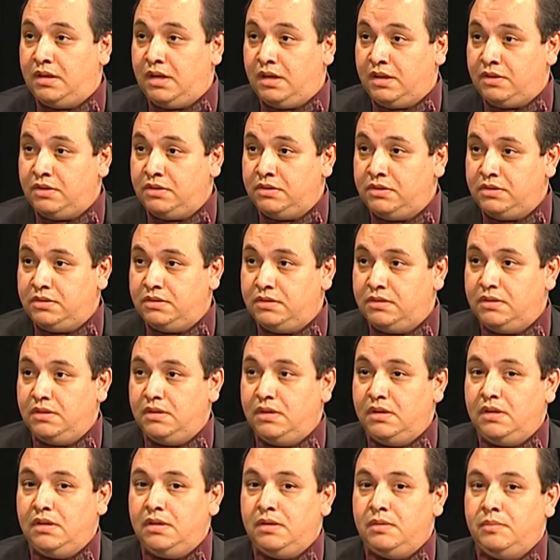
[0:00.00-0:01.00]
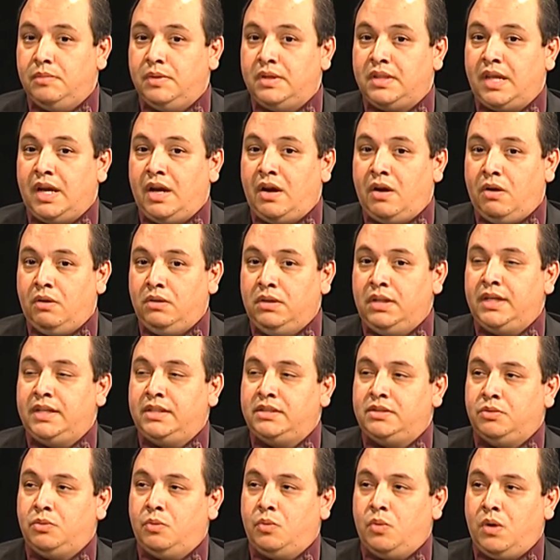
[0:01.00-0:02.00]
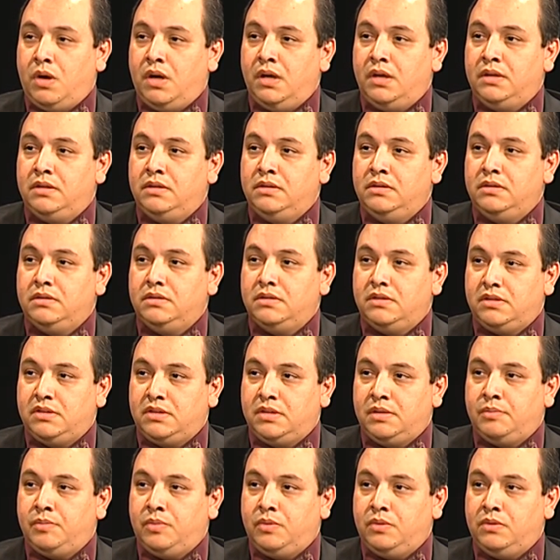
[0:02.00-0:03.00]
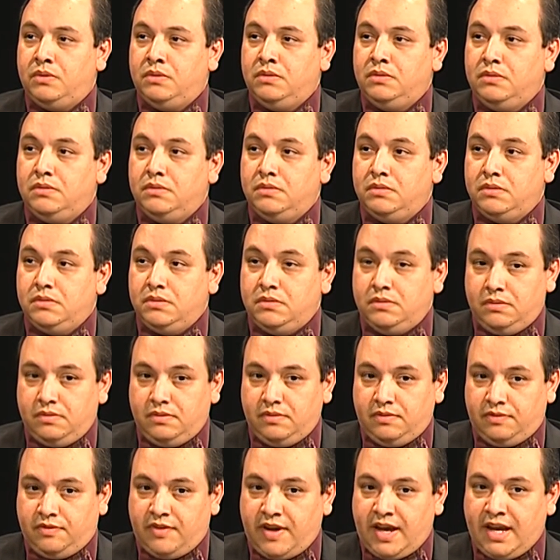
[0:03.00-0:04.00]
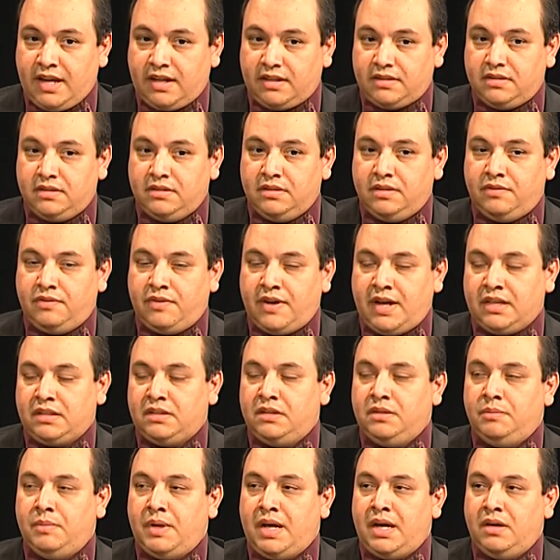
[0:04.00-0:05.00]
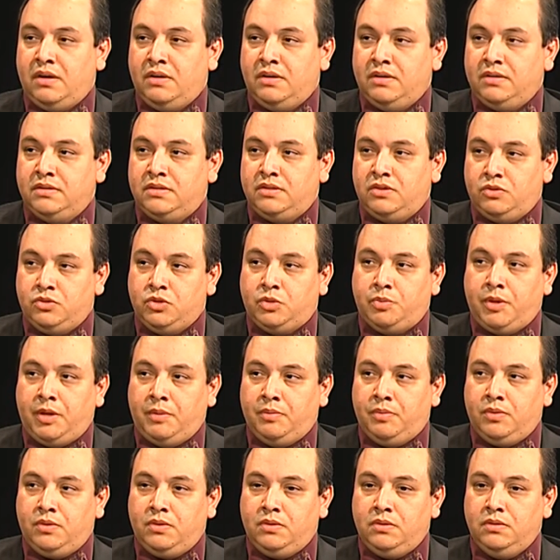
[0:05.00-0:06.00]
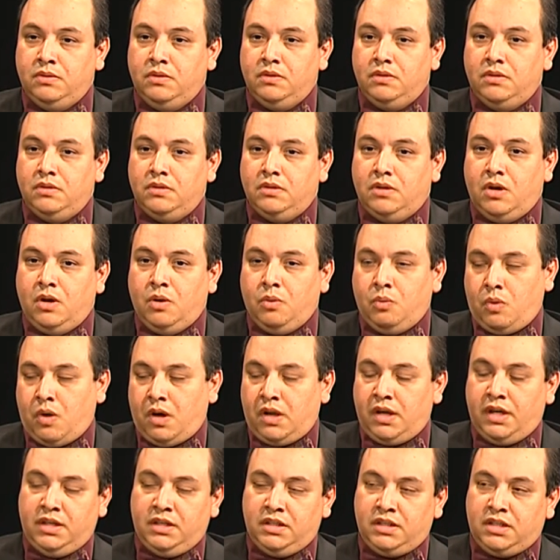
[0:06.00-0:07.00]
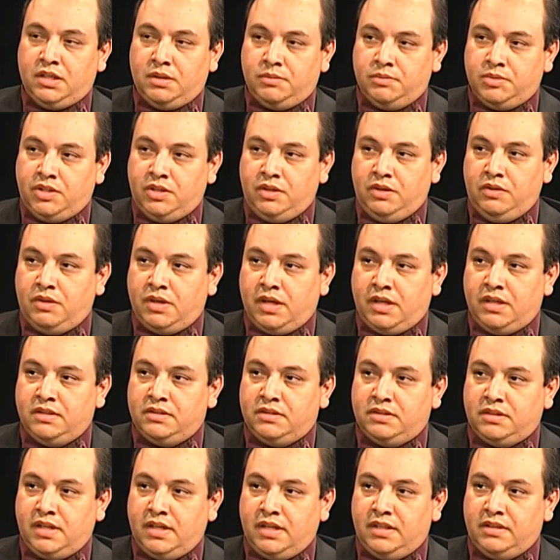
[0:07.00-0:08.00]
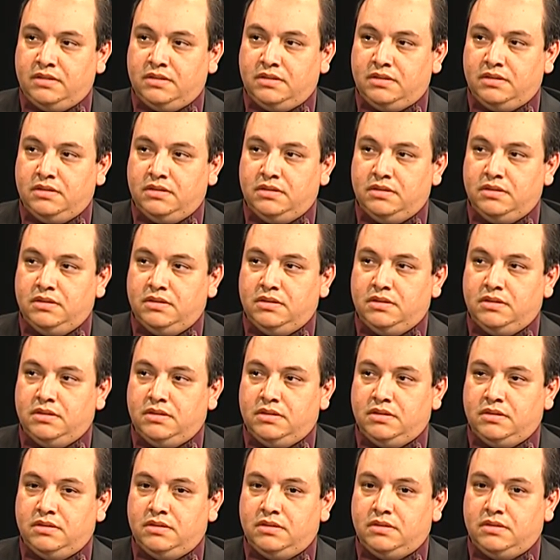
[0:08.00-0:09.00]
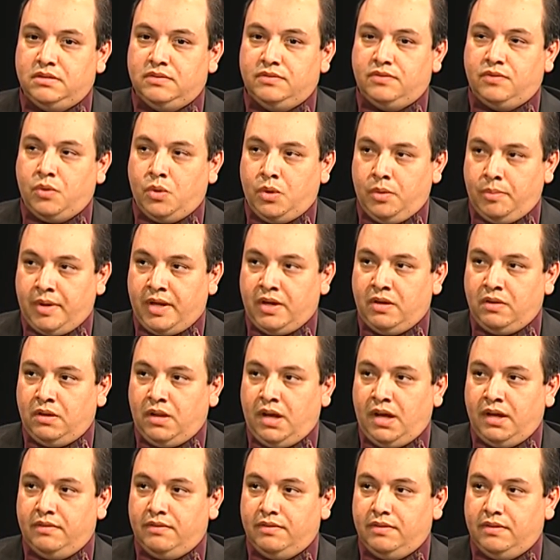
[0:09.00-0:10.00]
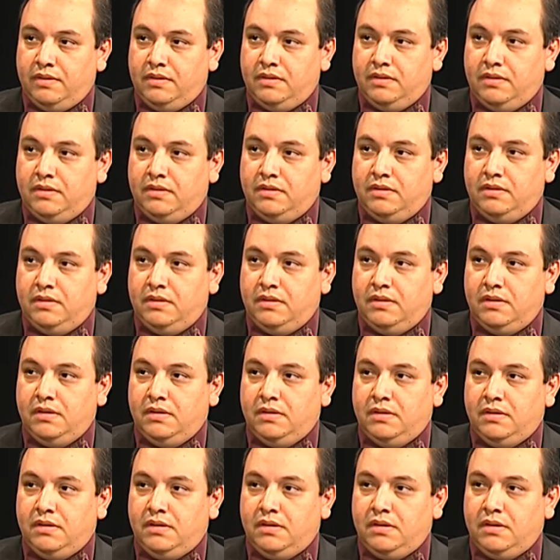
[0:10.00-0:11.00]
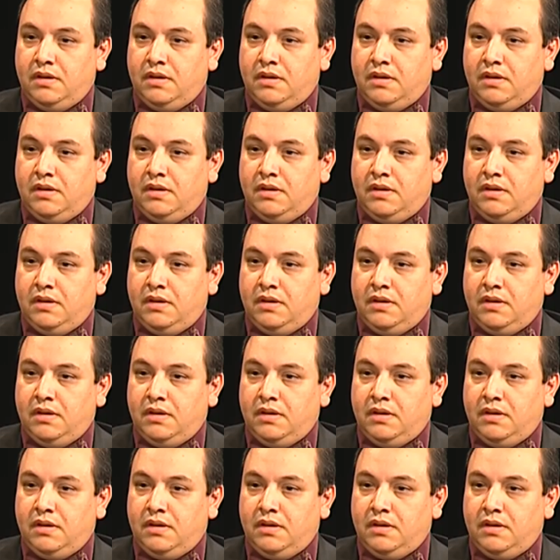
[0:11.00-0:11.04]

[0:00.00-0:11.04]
others, but they all lead to one simple fact. The fact of the matter is, those people are wanting to come to the United States mm-hmm. for a better life. Wow.